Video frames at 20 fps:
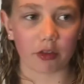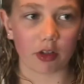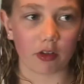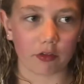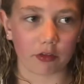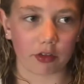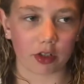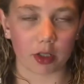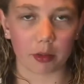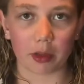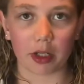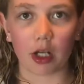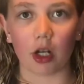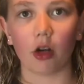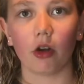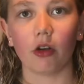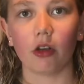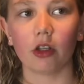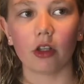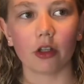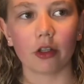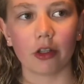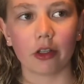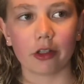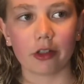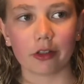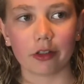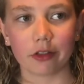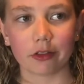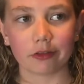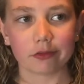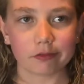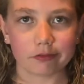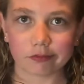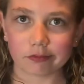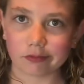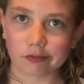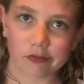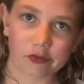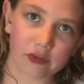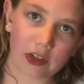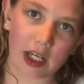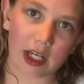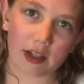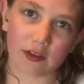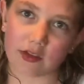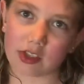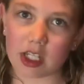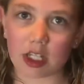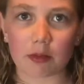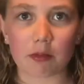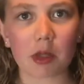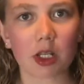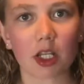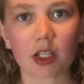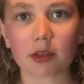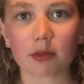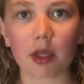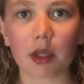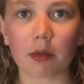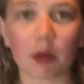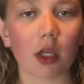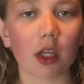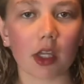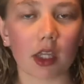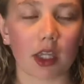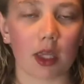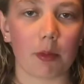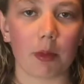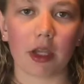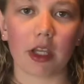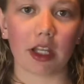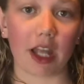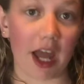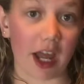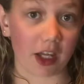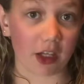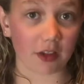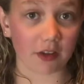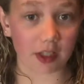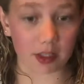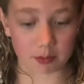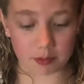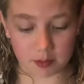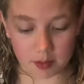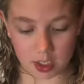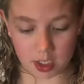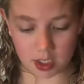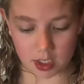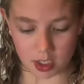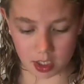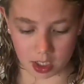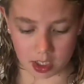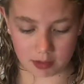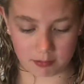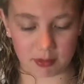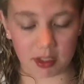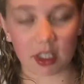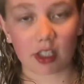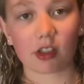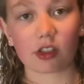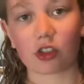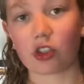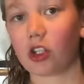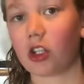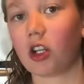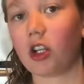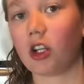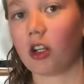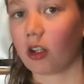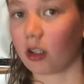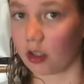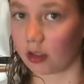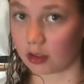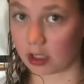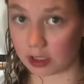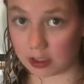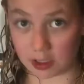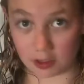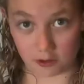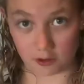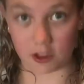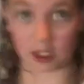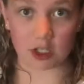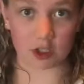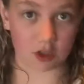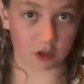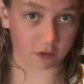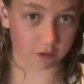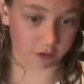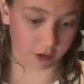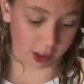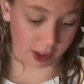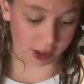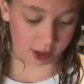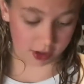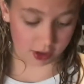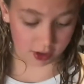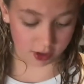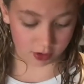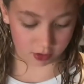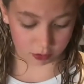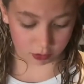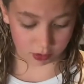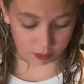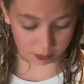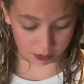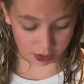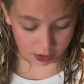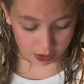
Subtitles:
for about 5-10 minutes maybe, keeping an eye on them and making sure that they don't catch on fire or burn.